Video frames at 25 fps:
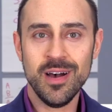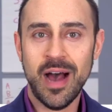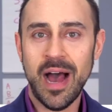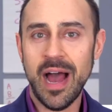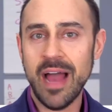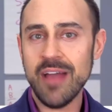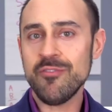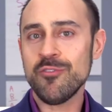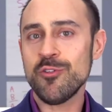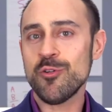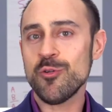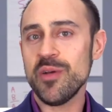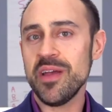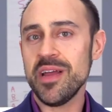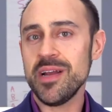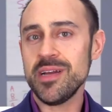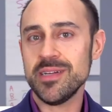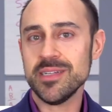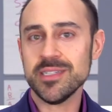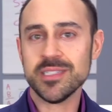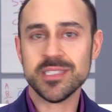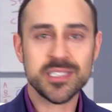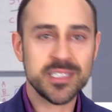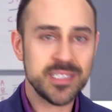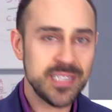I've
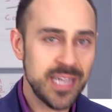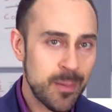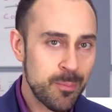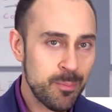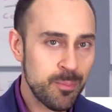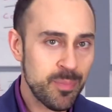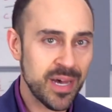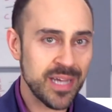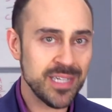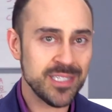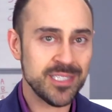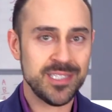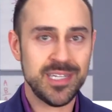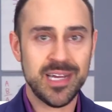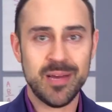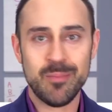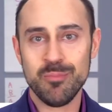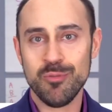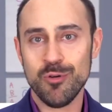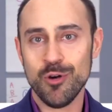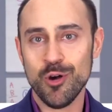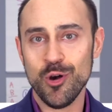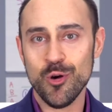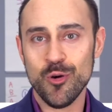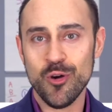created a step by
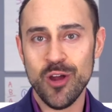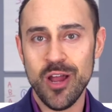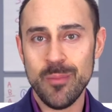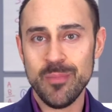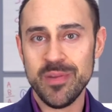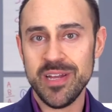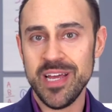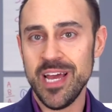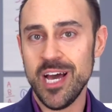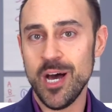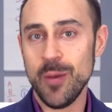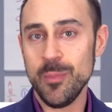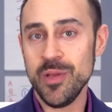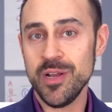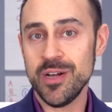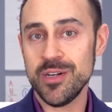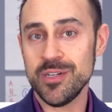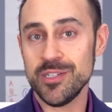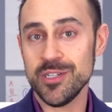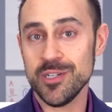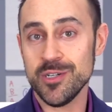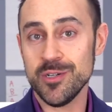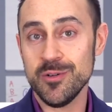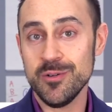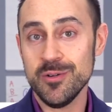step program to help you to
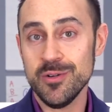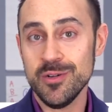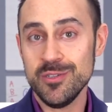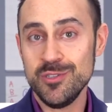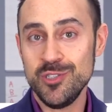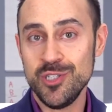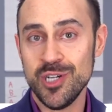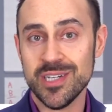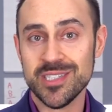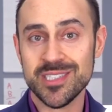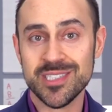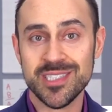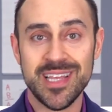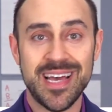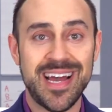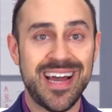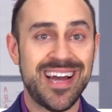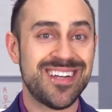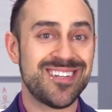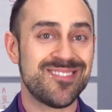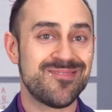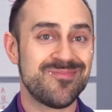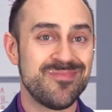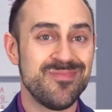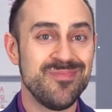do just
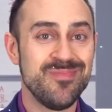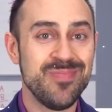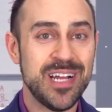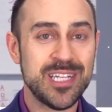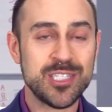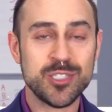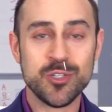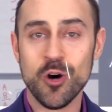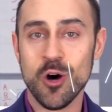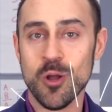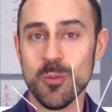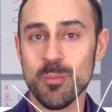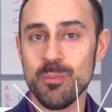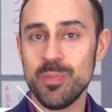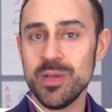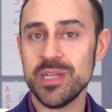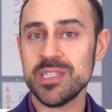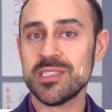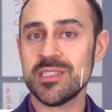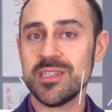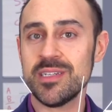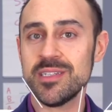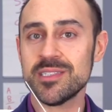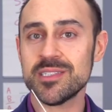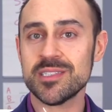that. It's called
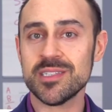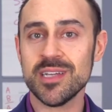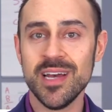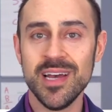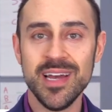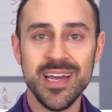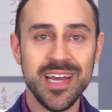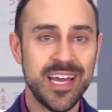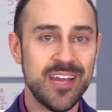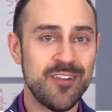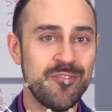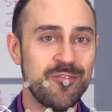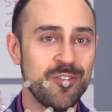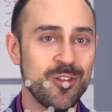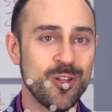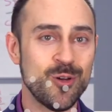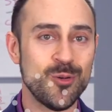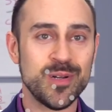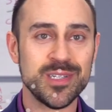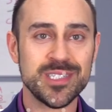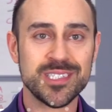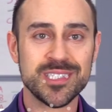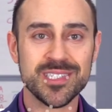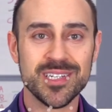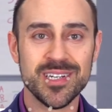Business
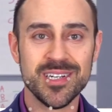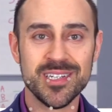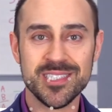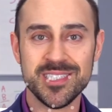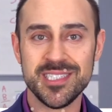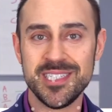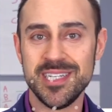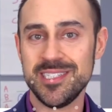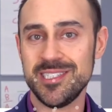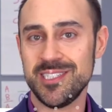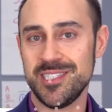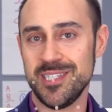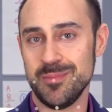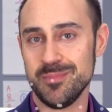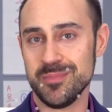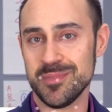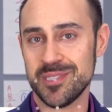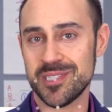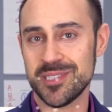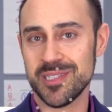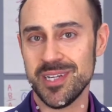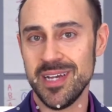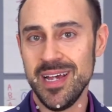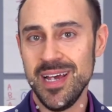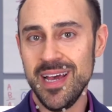Influence
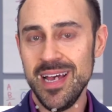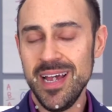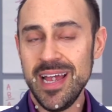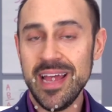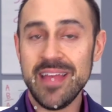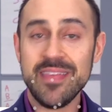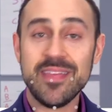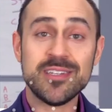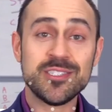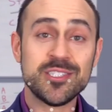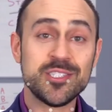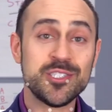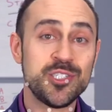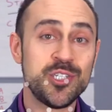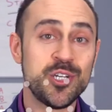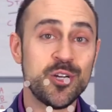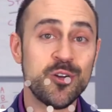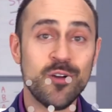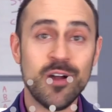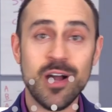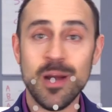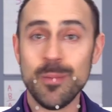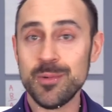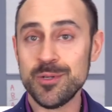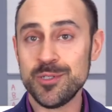Systems. And this is
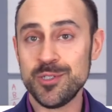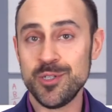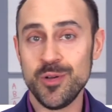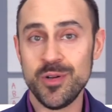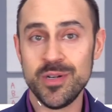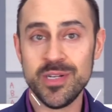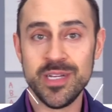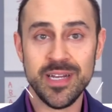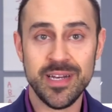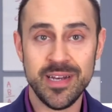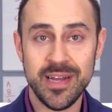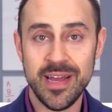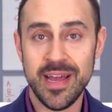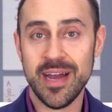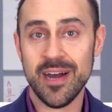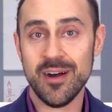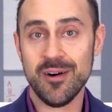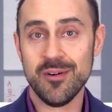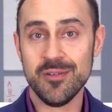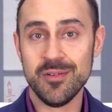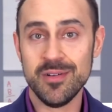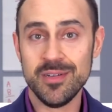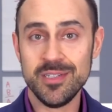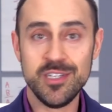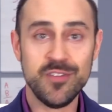your opportunity now
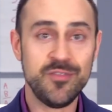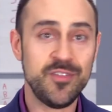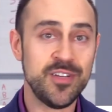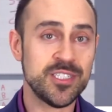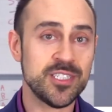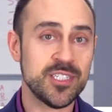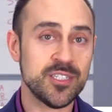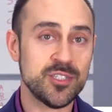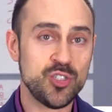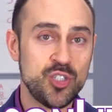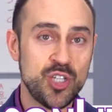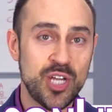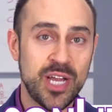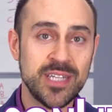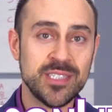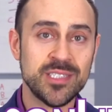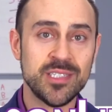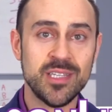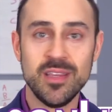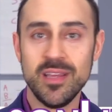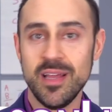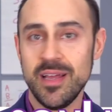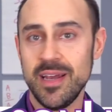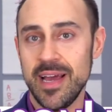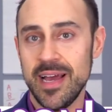to visit
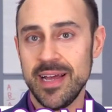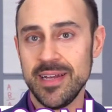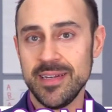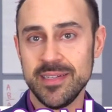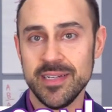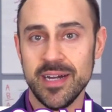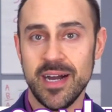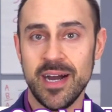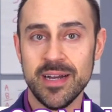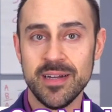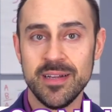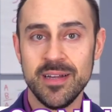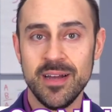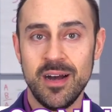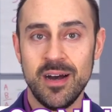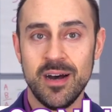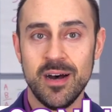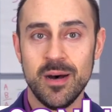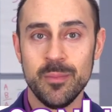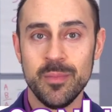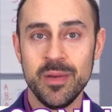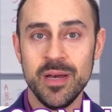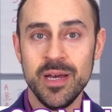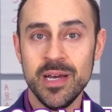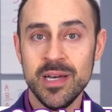
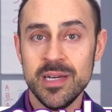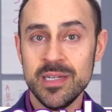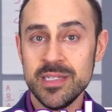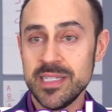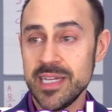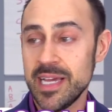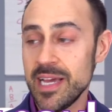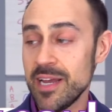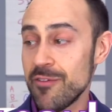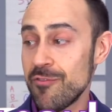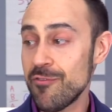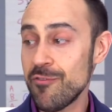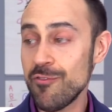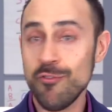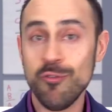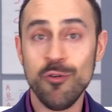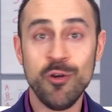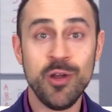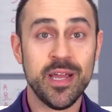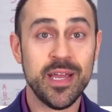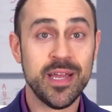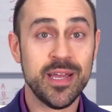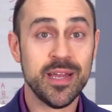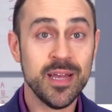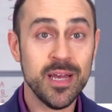jasonlinett.com to get a
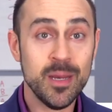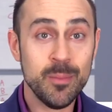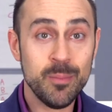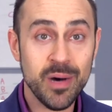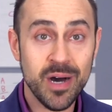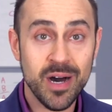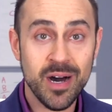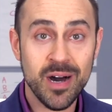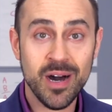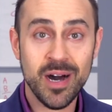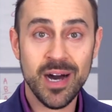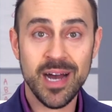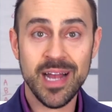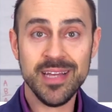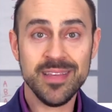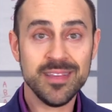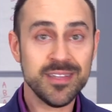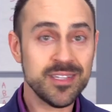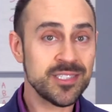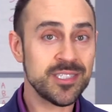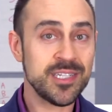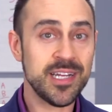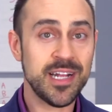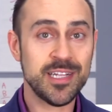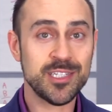free behind
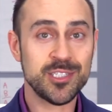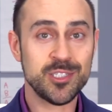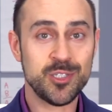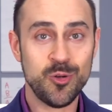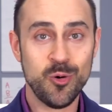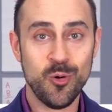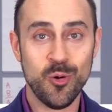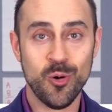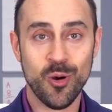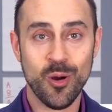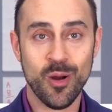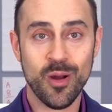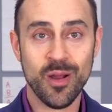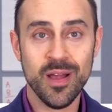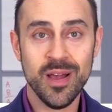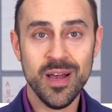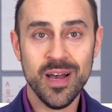the scenes tour